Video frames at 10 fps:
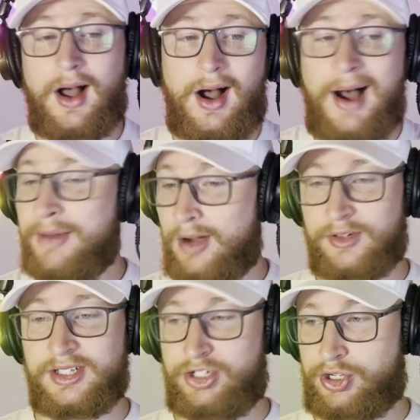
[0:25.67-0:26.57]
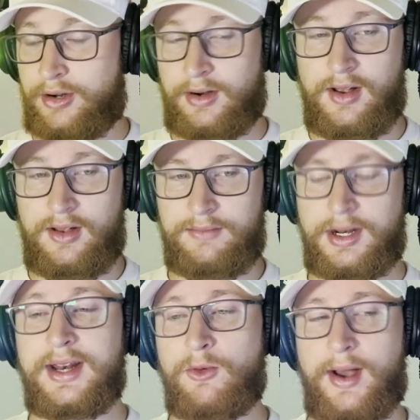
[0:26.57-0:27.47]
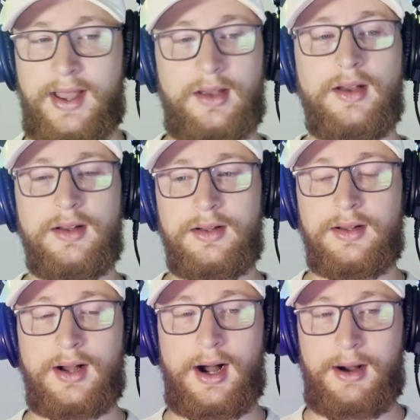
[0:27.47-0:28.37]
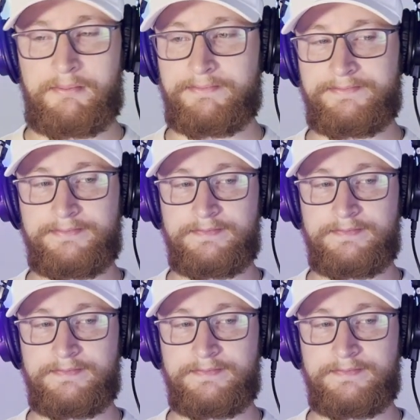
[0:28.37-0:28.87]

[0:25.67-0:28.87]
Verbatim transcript: I'm not really sure. But anyway, um...